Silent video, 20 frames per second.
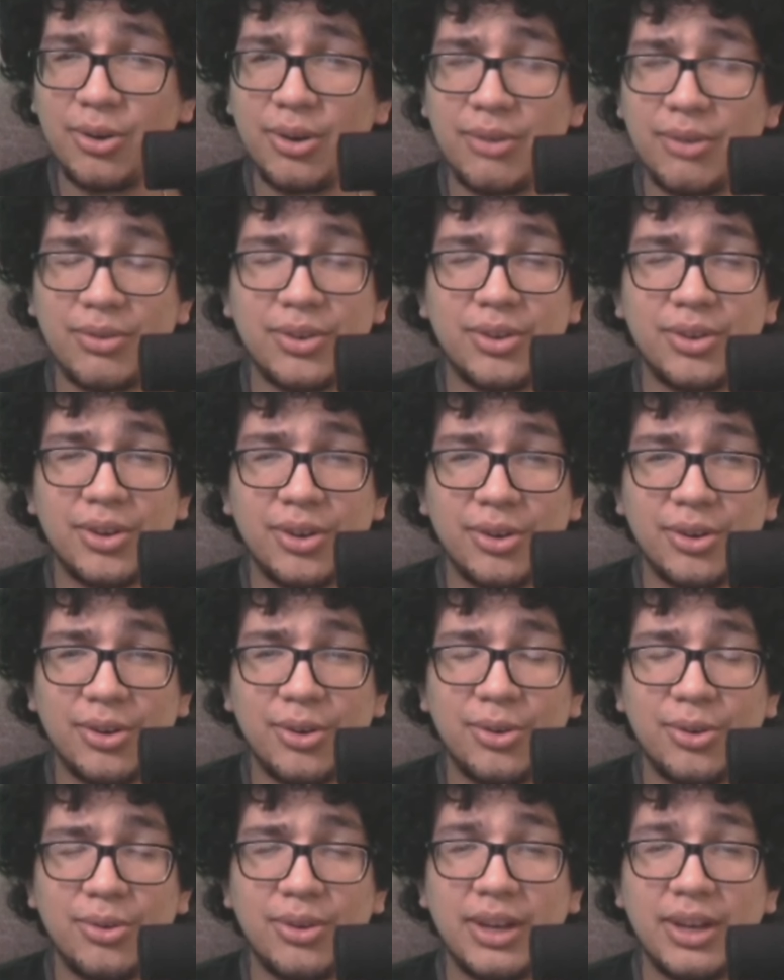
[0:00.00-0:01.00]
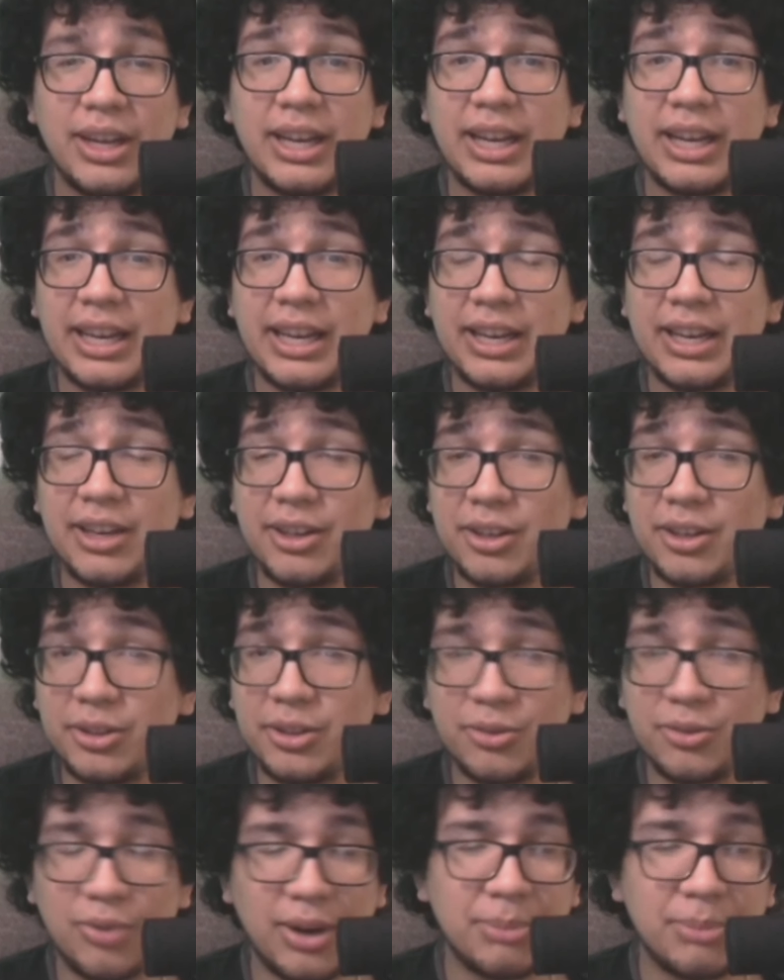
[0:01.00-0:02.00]
if you do your ult in the
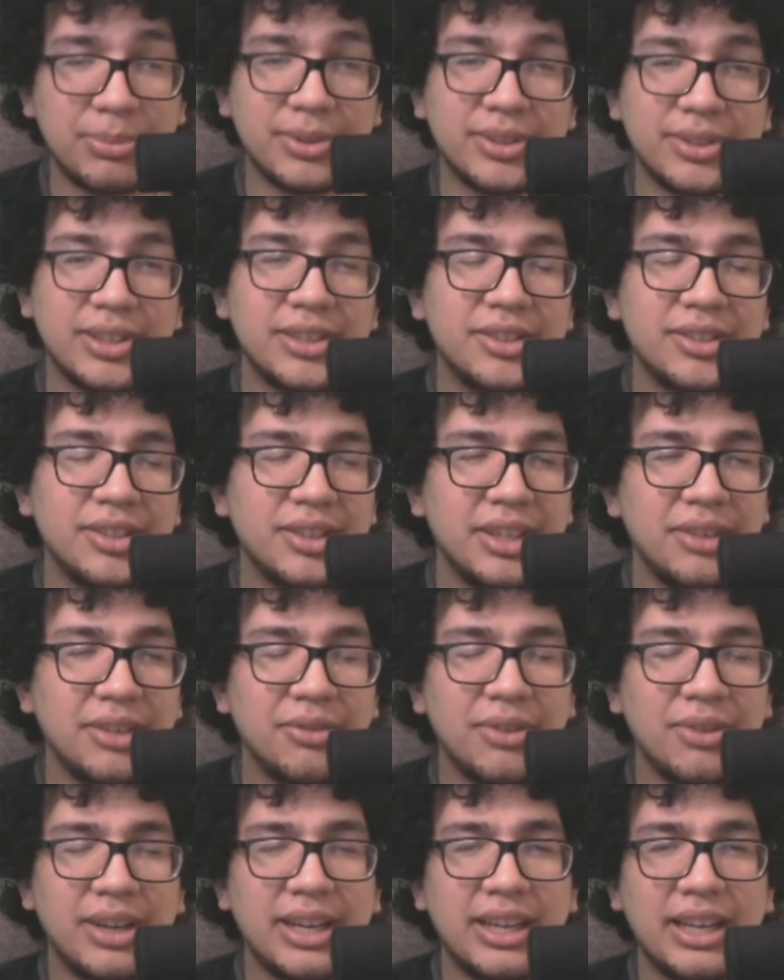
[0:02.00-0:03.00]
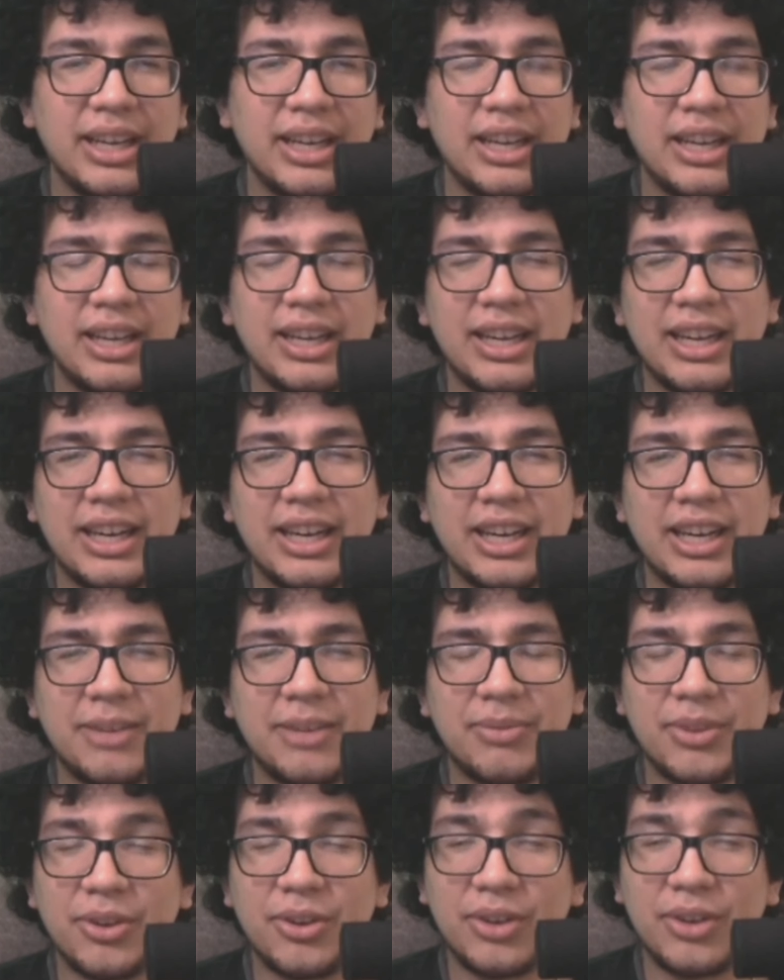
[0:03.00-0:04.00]
right positioning, right?
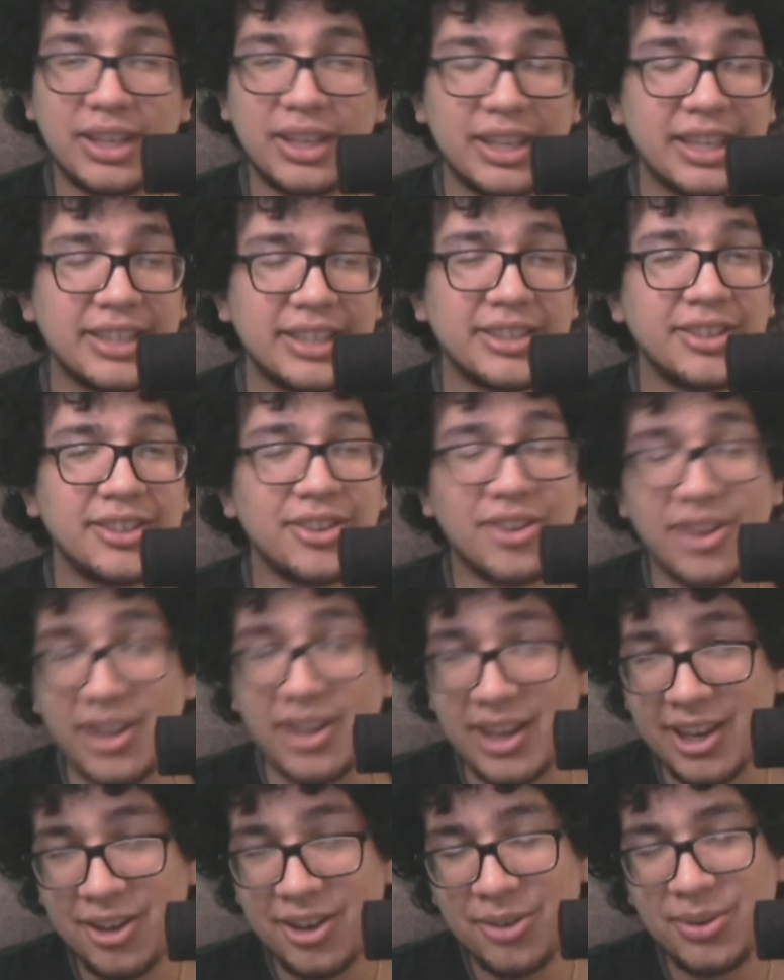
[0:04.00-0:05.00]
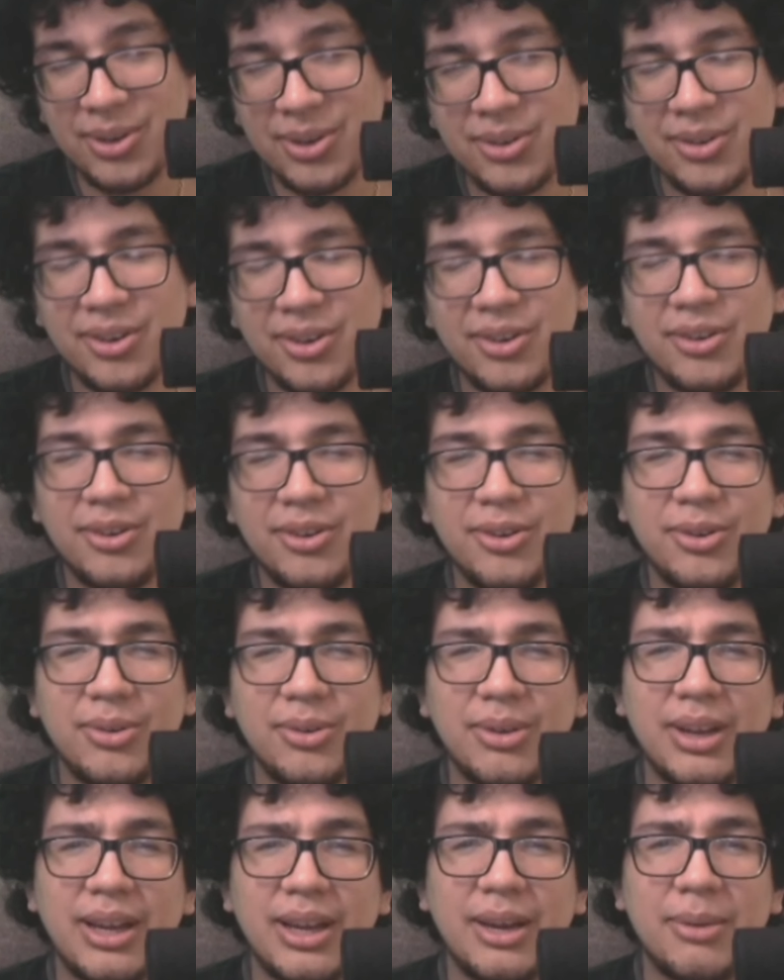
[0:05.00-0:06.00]
The only thing that says you could get killed while you're doing your
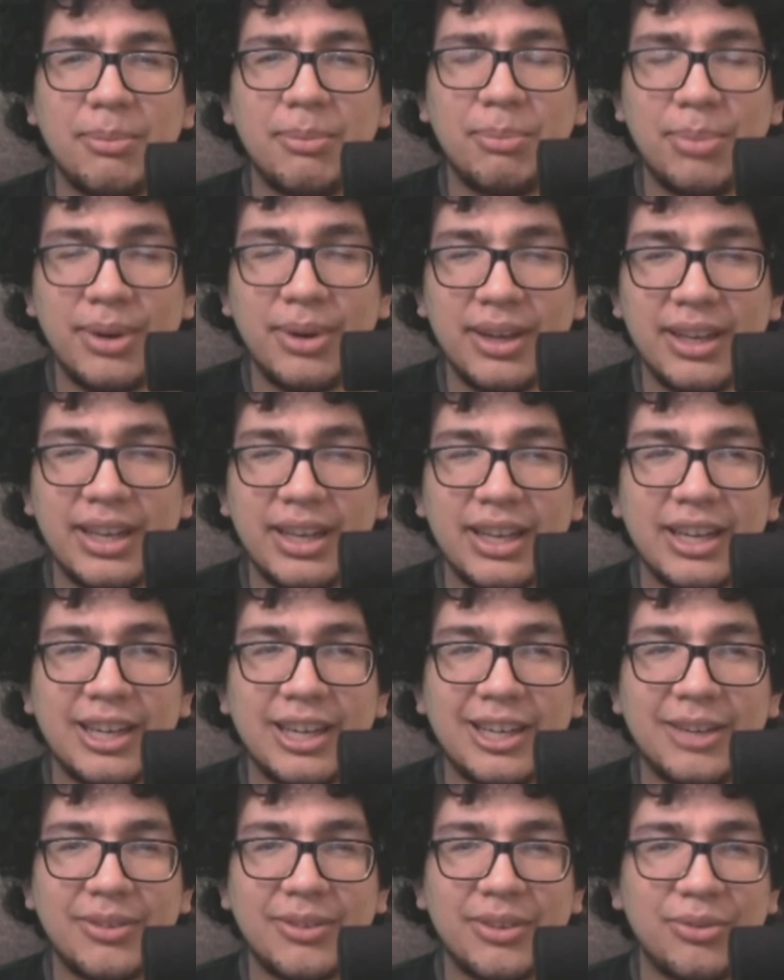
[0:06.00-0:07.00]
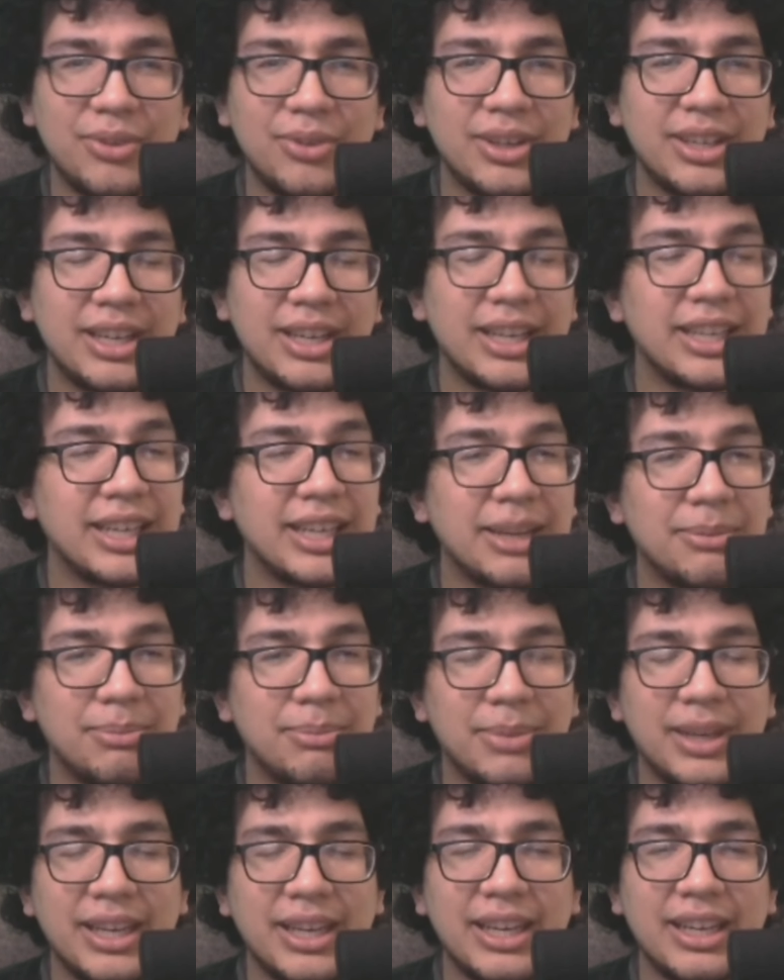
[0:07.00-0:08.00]
ult. But the reason he's
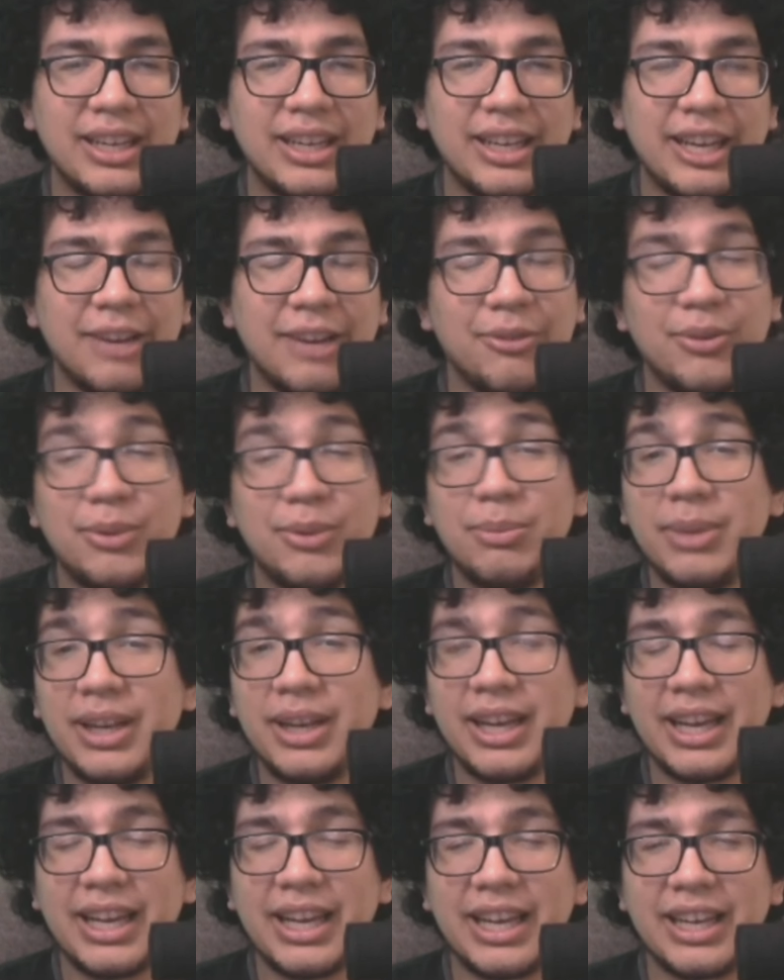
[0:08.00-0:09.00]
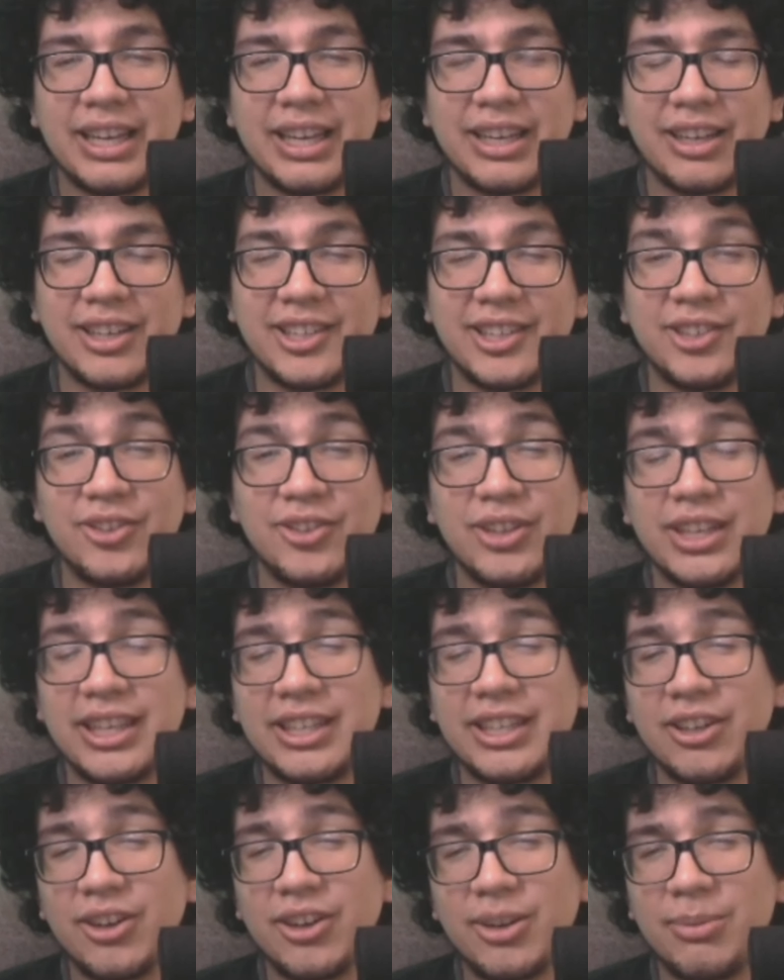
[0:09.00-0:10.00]
at B, he would be A, because
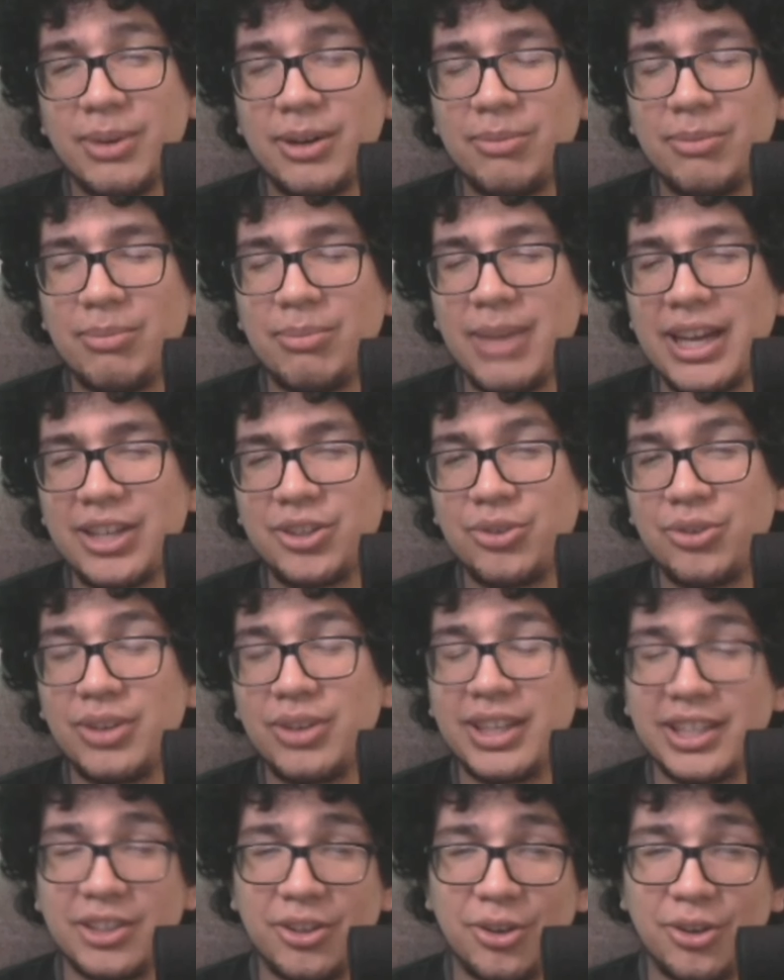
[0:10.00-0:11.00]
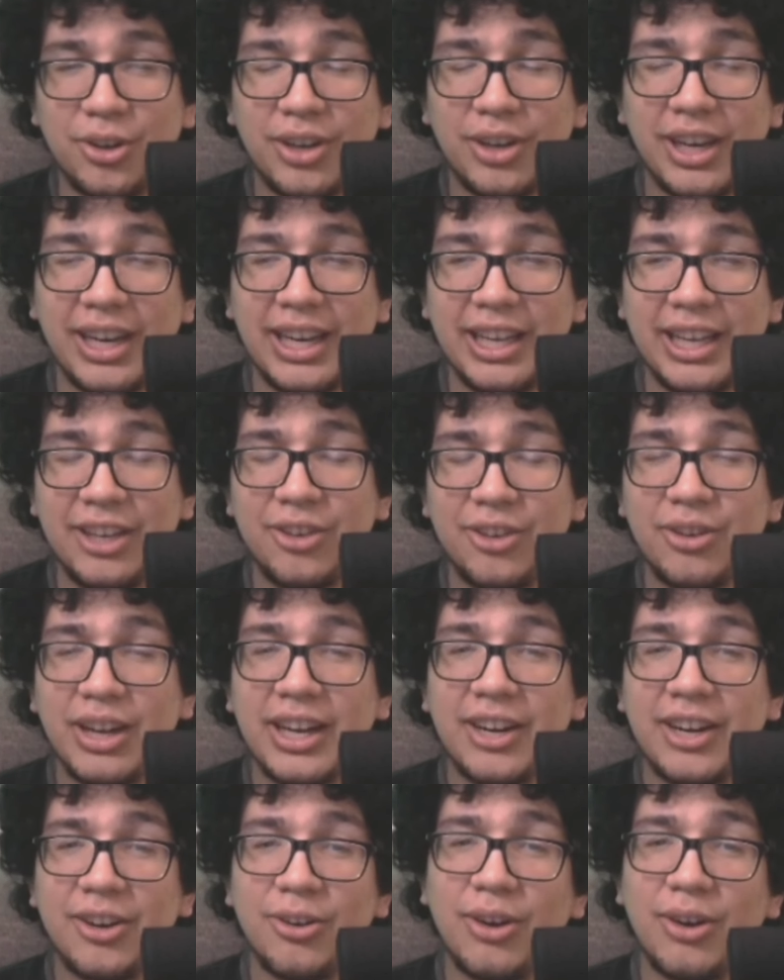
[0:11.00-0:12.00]
it's all about mastering his Hurricane. You
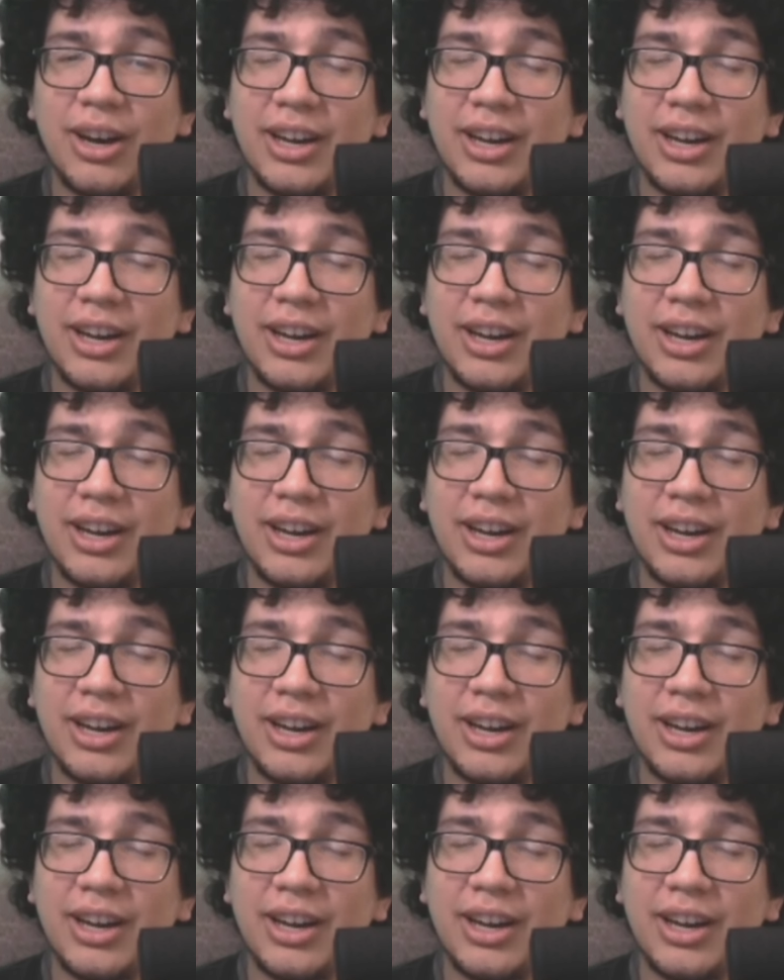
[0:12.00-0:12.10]
got to know